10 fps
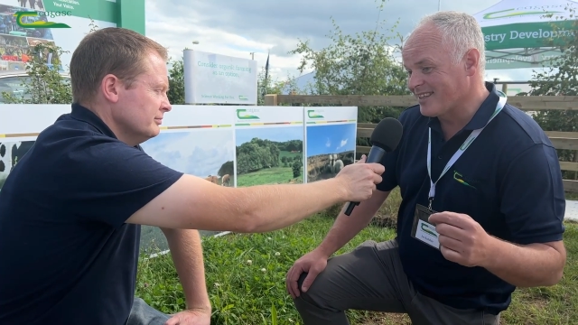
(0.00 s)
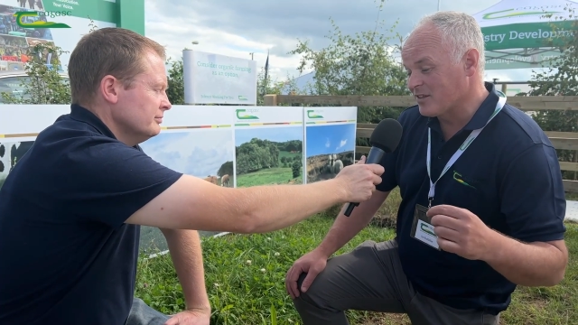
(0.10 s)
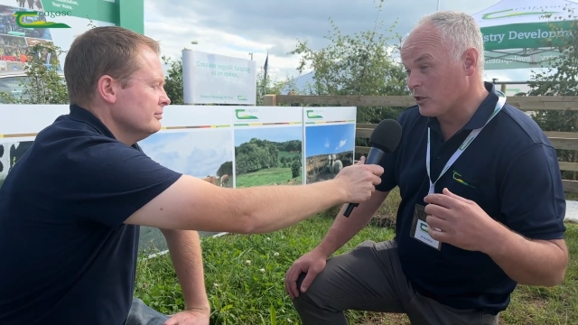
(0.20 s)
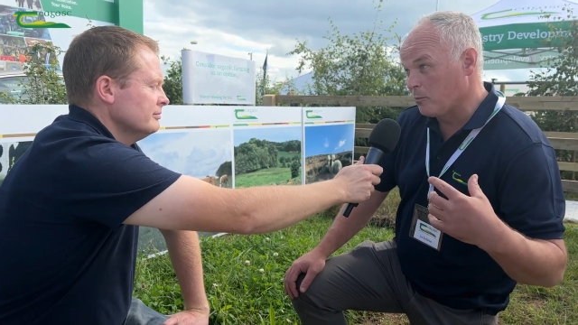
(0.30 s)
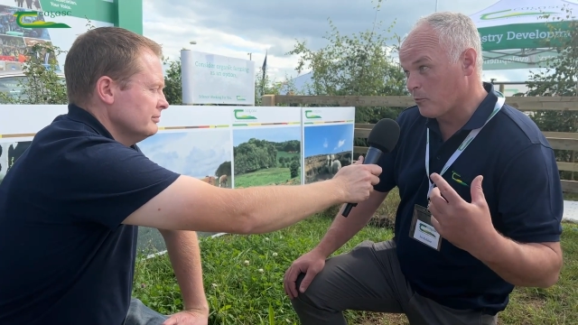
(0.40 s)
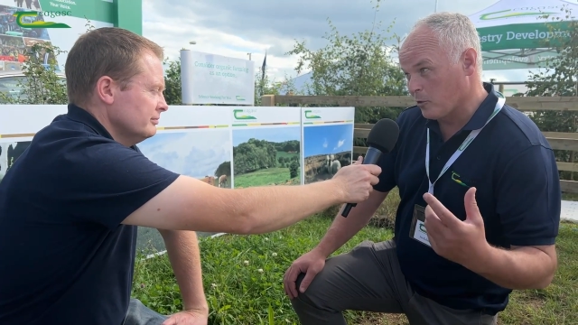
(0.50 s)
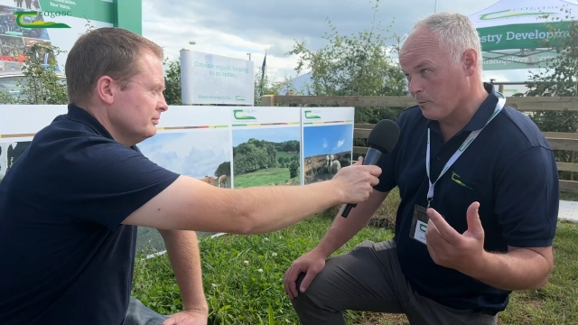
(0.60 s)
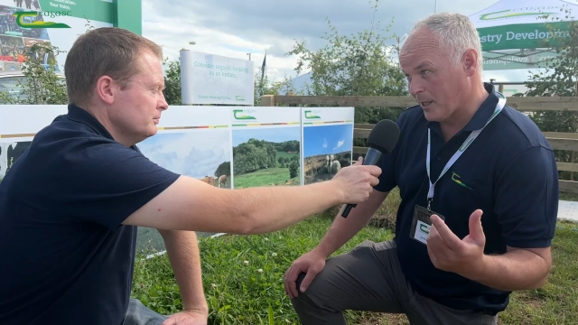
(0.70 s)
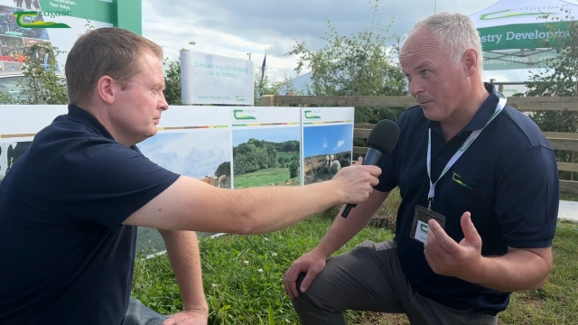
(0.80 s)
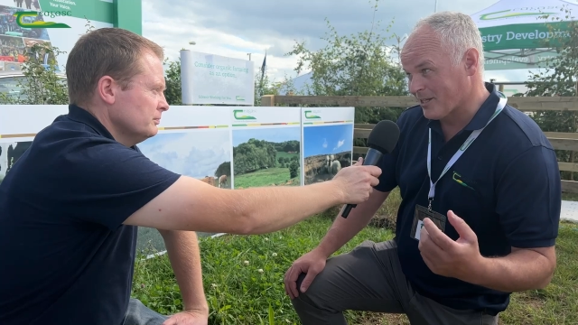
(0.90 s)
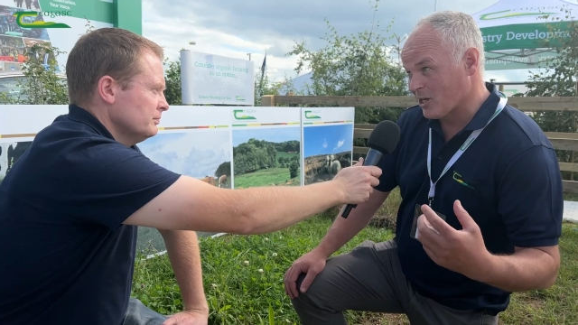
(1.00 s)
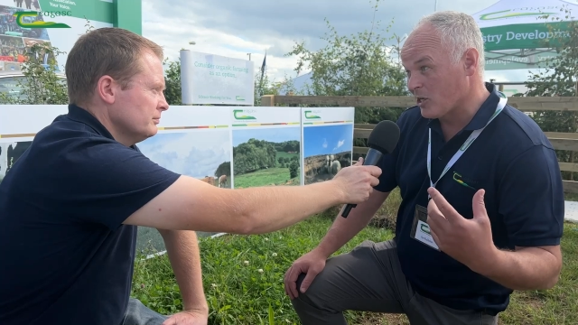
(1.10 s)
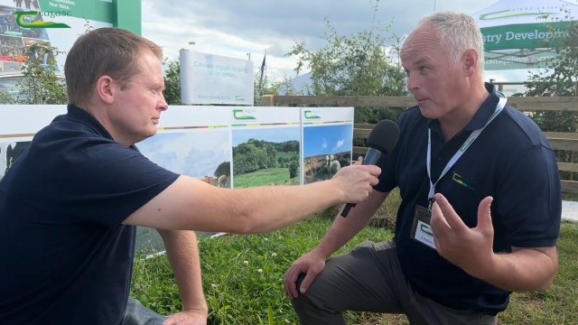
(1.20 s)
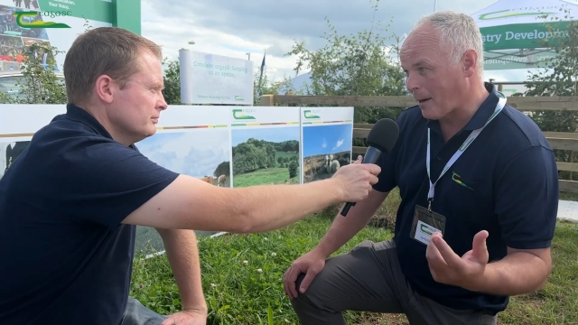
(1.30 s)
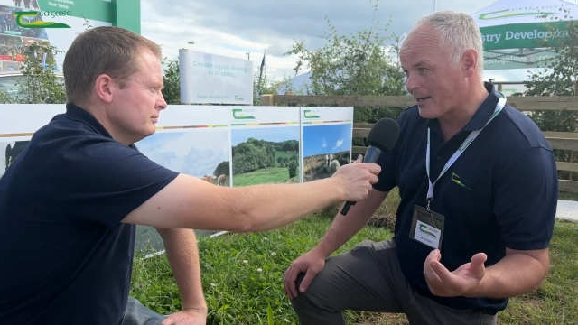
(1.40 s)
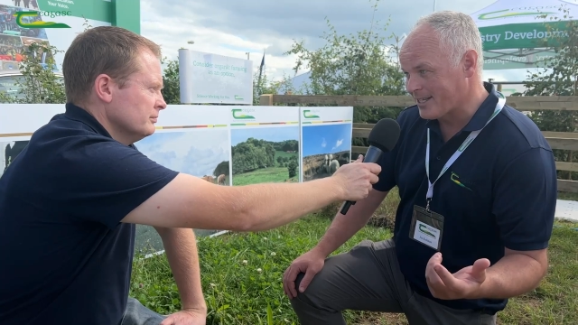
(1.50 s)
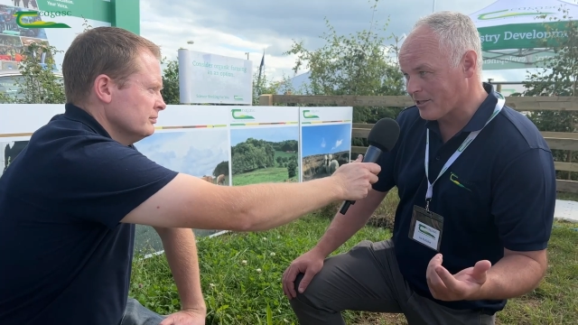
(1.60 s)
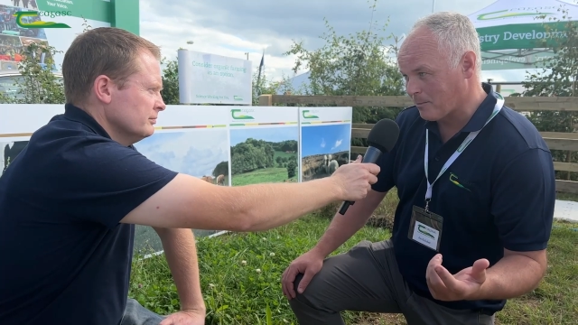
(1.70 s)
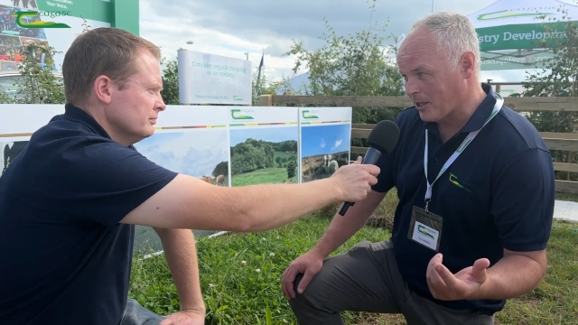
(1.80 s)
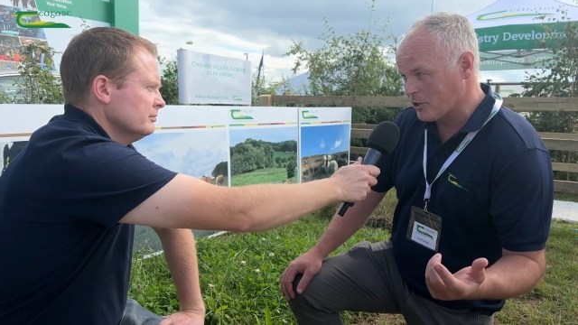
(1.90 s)
Speaker 1: there's an upfront payment called a
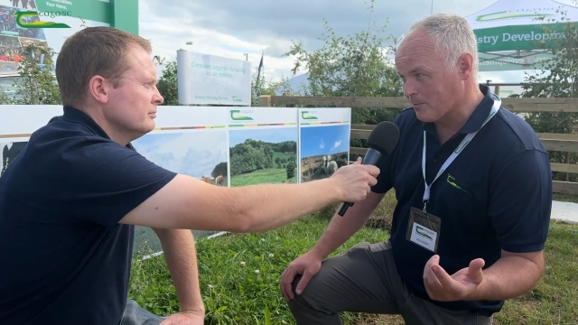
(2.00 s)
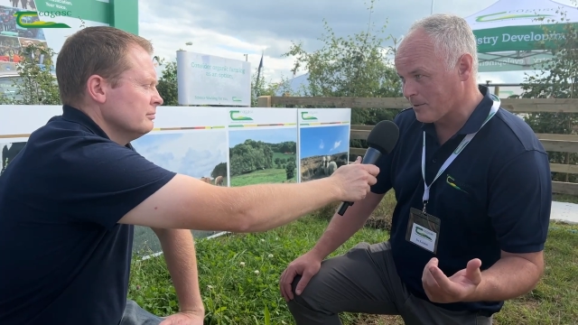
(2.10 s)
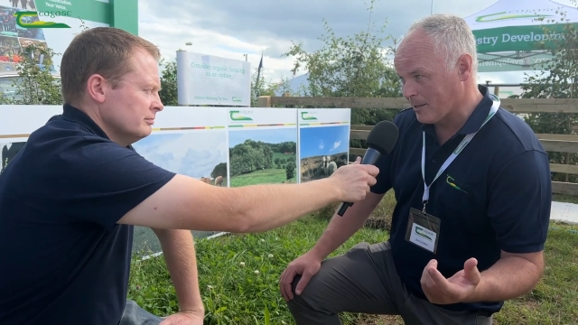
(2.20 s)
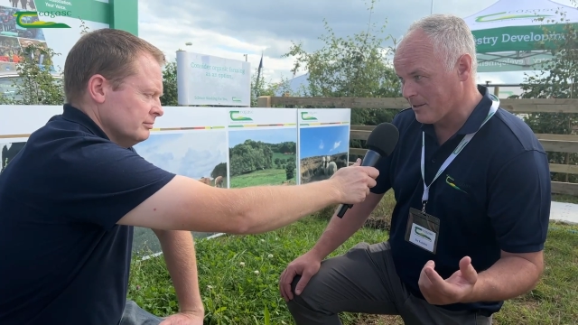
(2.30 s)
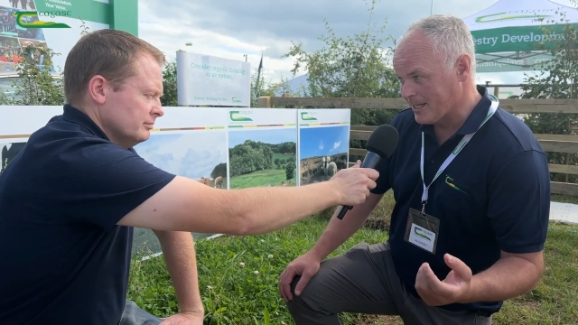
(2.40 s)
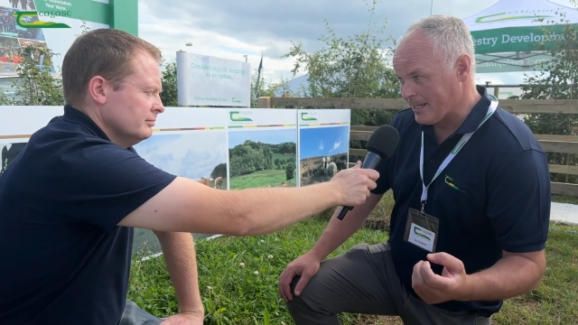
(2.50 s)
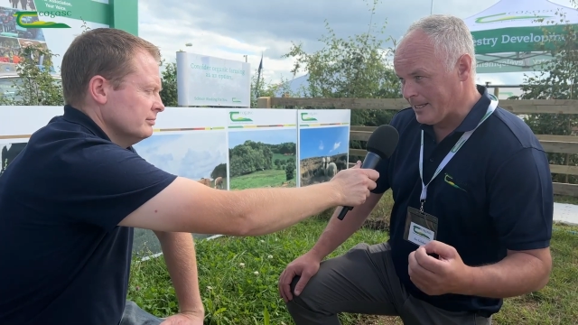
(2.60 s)
participation payment.